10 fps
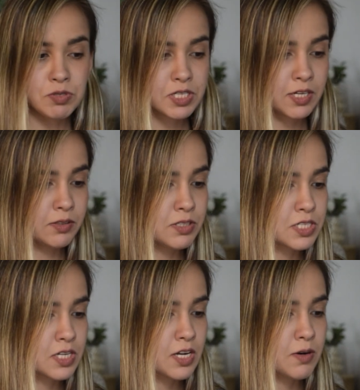
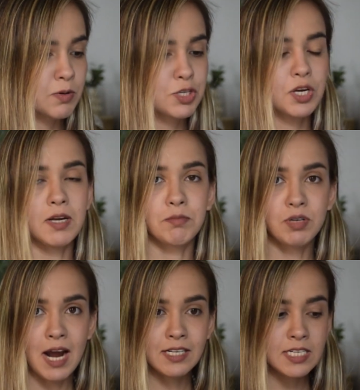skills, which you can
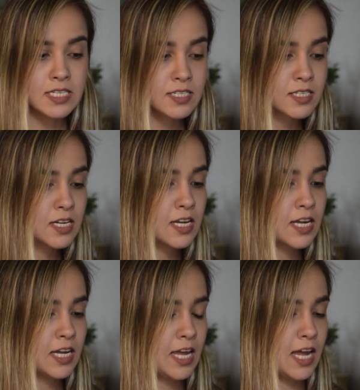practice.
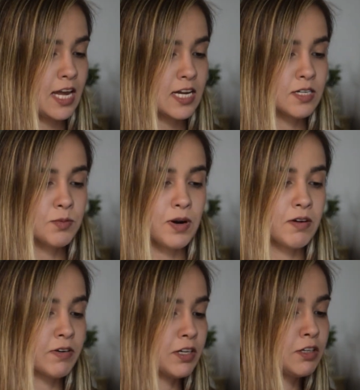And
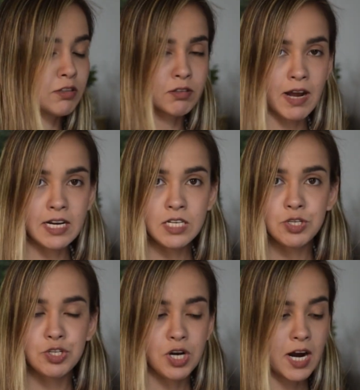whenever you're ready to
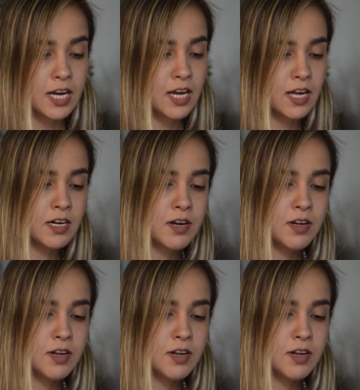try again,